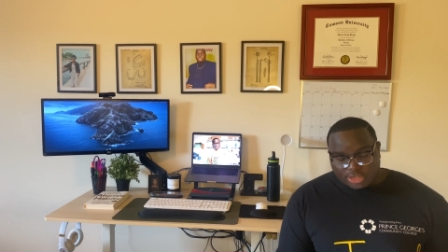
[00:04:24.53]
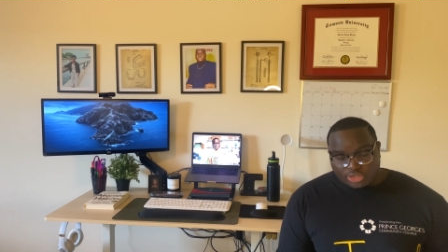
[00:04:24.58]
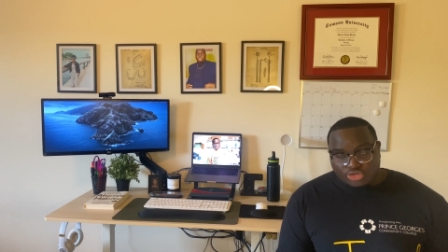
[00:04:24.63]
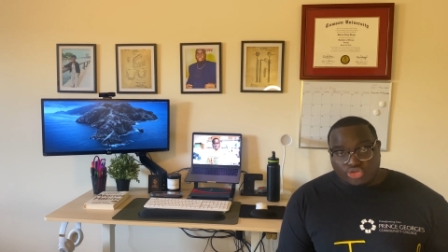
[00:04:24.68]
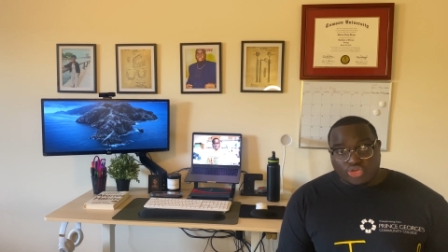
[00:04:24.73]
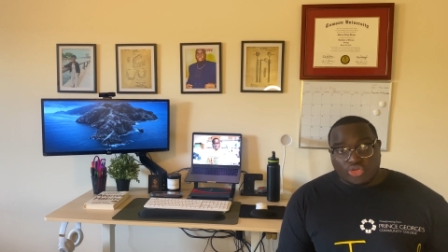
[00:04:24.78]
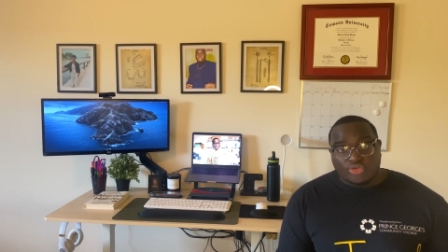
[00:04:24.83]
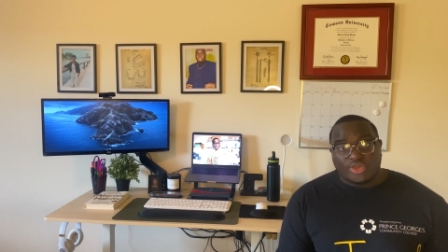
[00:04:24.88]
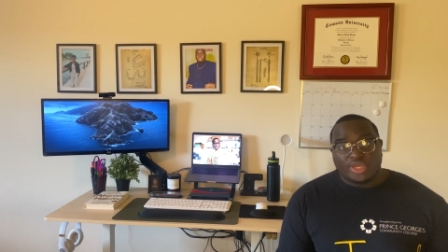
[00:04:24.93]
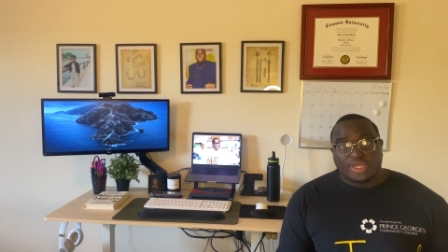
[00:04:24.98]

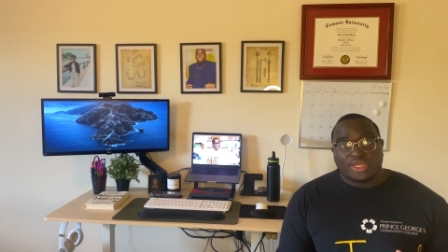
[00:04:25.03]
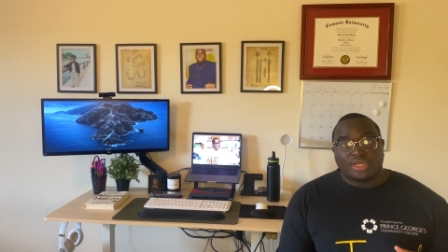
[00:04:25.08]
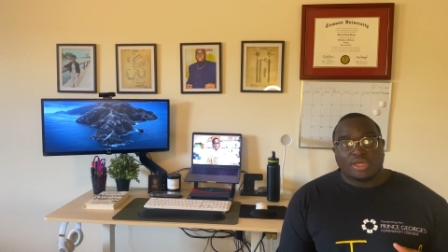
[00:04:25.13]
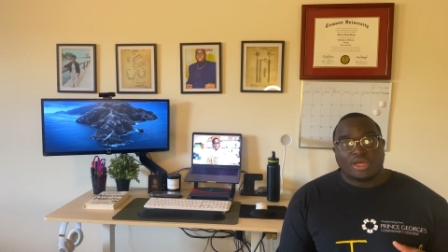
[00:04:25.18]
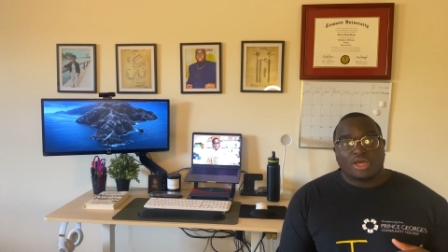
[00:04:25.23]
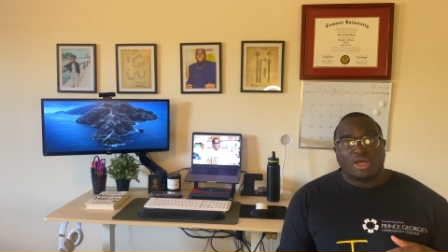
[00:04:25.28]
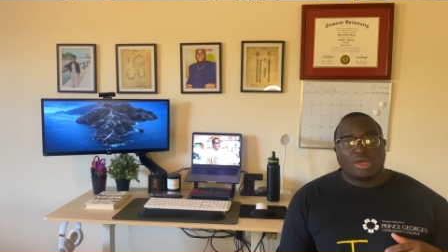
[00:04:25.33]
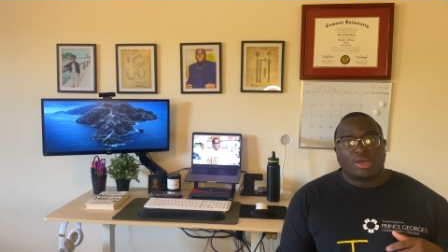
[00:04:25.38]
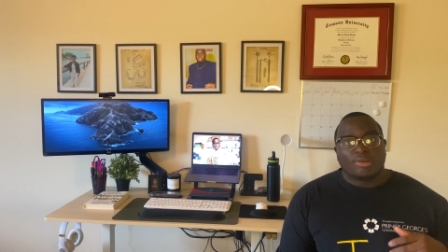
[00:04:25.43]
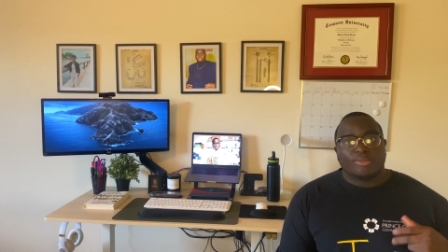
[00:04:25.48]
during
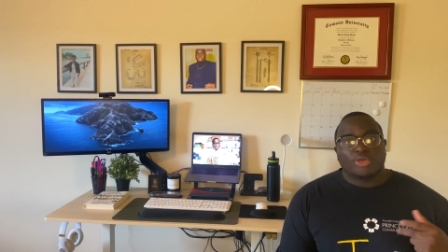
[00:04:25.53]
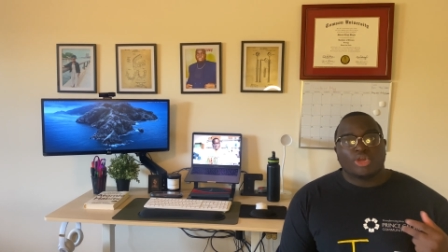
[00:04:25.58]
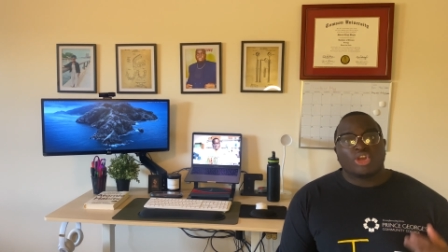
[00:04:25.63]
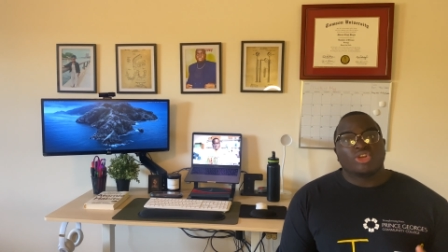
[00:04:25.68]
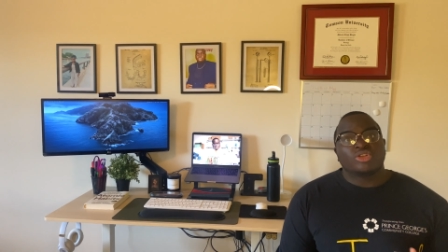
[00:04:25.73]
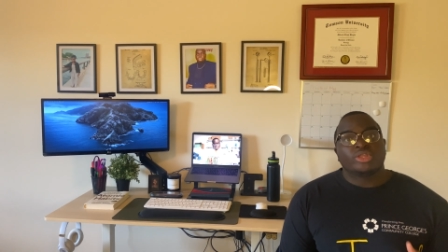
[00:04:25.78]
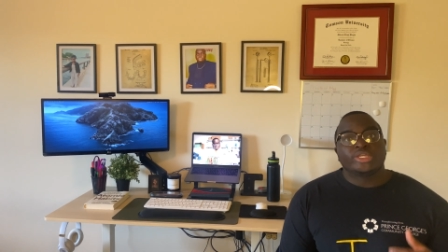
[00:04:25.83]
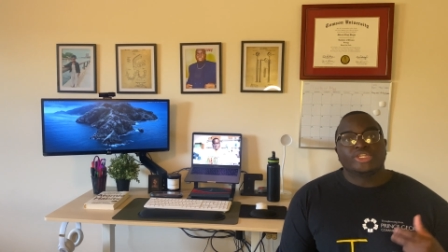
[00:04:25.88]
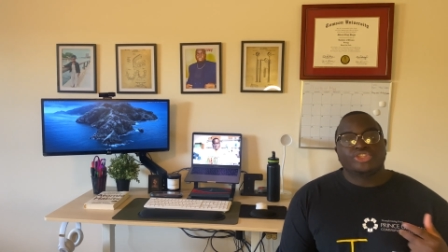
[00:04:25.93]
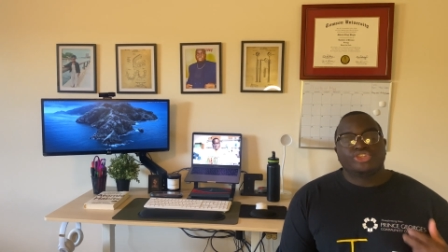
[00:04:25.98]
um,
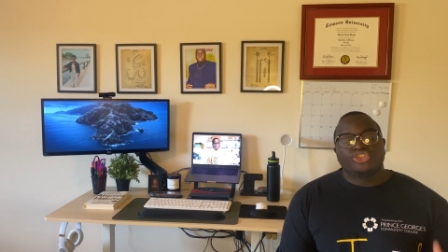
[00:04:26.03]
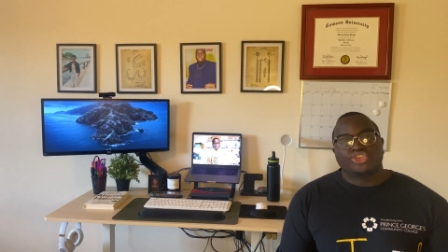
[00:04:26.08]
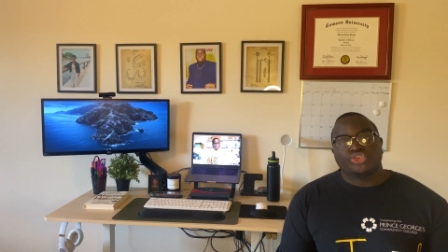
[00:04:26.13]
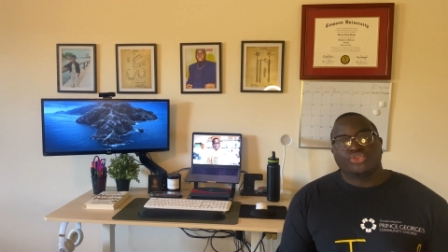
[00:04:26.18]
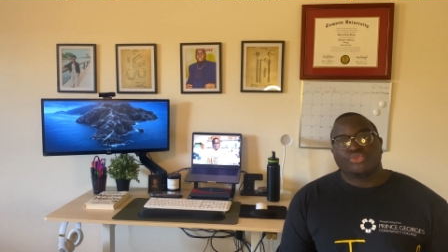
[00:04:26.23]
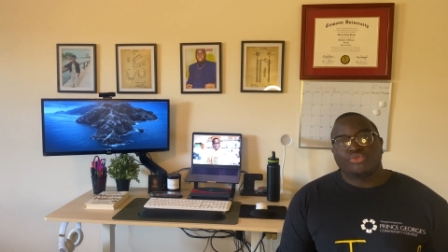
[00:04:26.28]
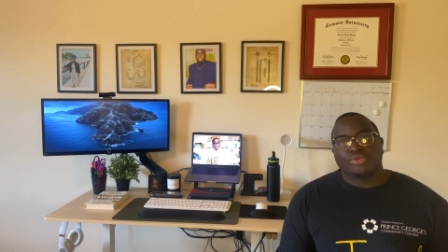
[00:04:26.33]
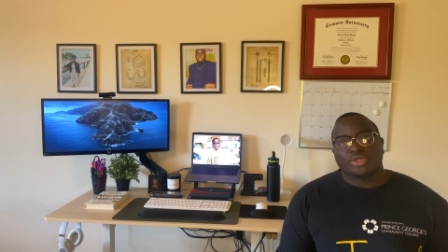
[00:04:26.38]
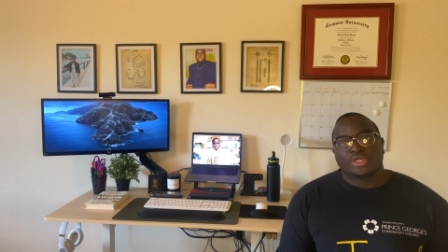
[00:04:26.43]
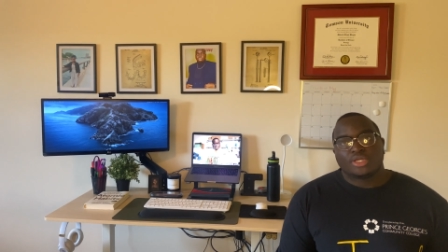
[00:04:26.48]
early
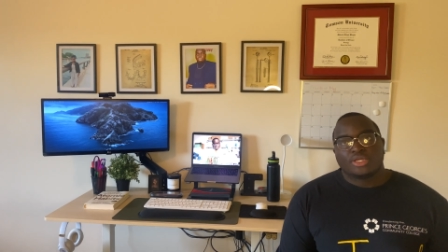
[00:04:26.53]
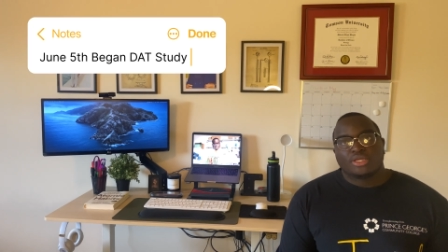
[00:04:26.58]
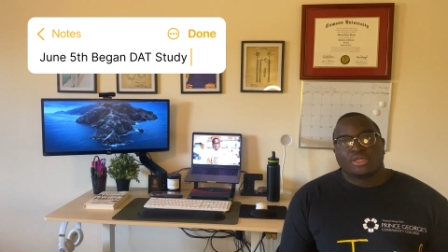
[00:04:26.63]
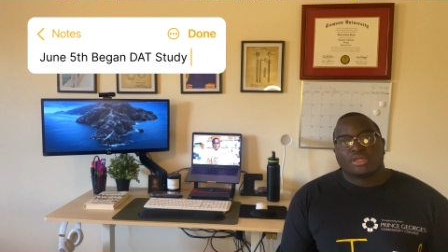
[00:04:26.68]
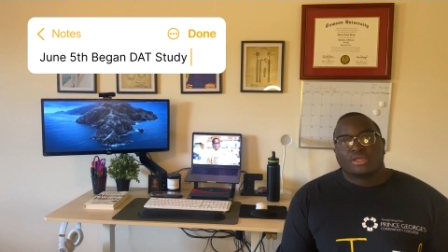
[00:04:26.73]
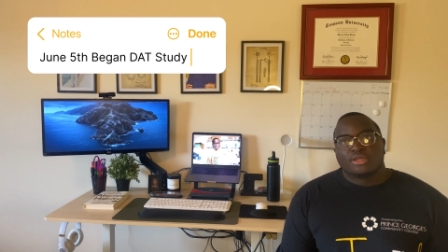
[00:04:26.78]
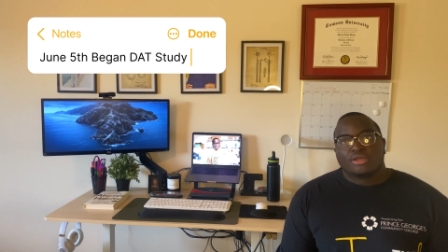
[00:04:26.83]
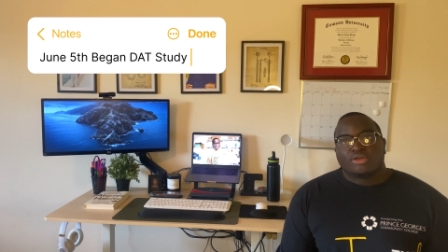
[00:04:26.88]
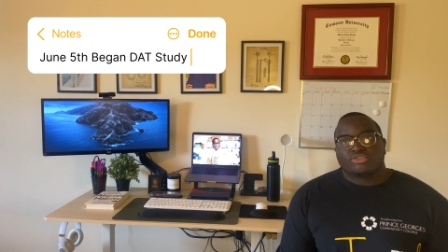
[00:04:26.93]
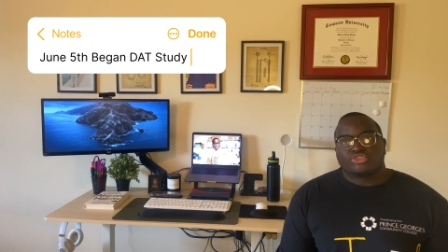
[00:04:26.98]
June,
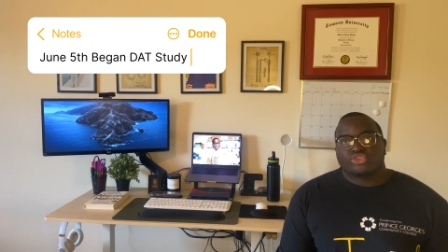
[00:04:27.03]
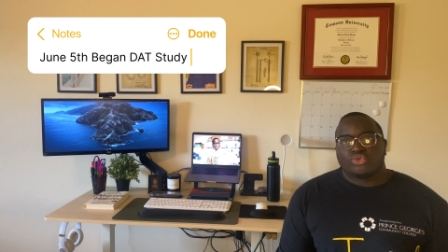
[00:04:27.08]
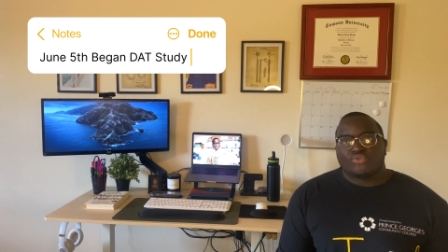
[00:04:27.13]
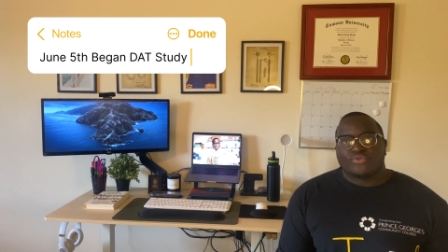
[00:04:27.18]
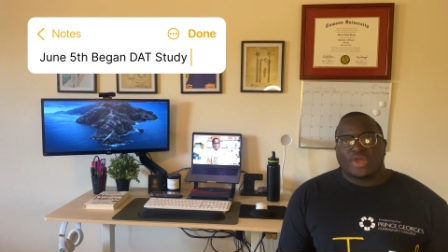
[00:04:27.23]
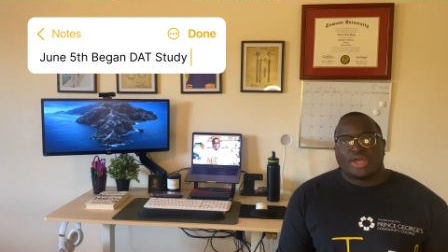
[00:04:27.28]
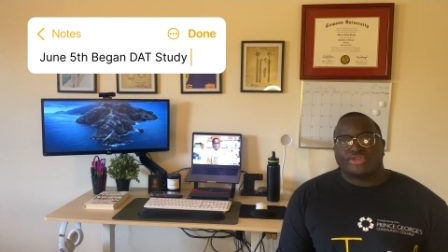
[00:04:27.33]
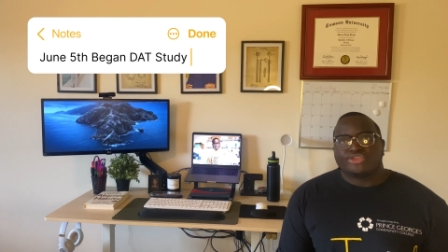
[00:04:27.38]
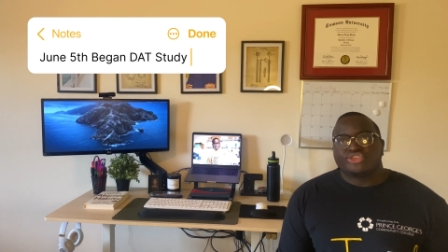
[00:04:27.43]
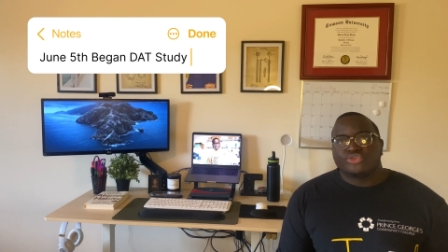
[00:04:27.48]
so
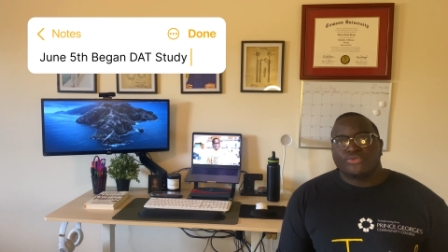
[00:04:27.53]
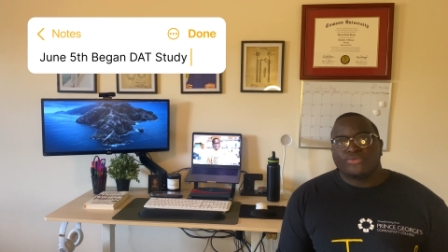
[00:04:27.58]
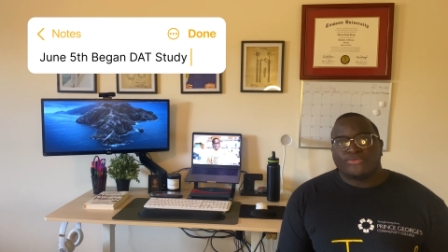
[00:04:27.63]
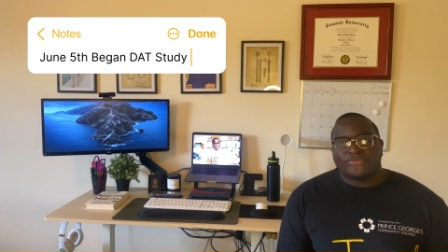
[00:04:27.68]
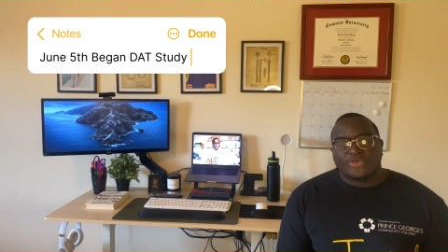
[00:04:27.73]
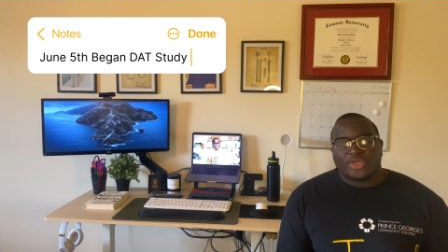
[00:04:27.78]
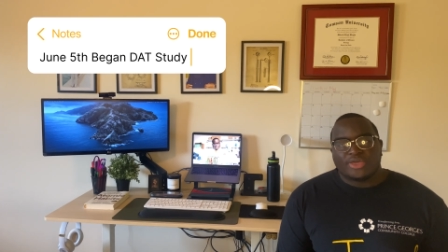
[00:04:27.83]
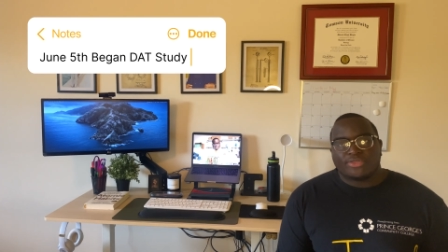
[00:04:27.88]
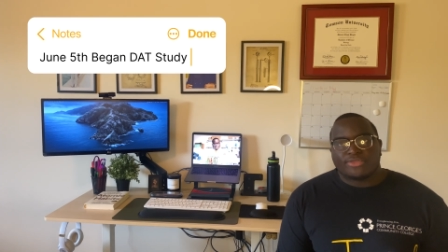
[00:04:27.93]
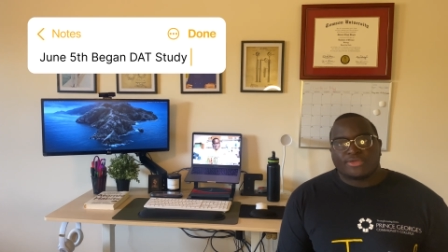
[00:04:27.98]
around June
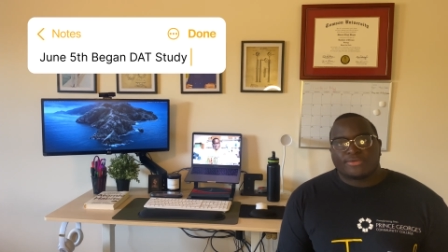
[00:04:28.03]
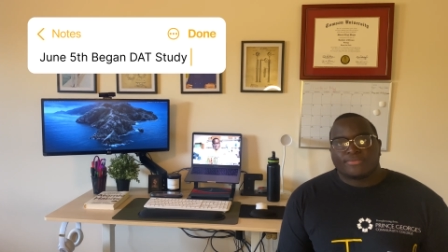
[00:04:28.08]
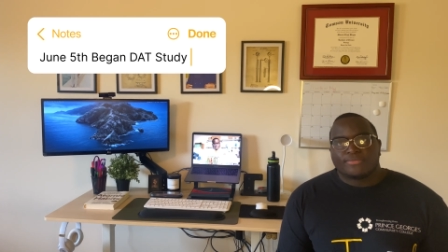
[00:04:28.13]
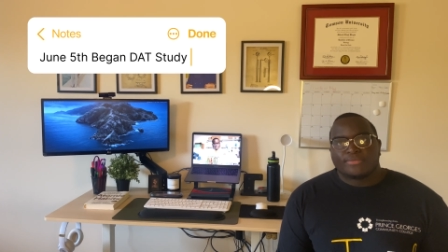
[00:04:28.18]
fifth.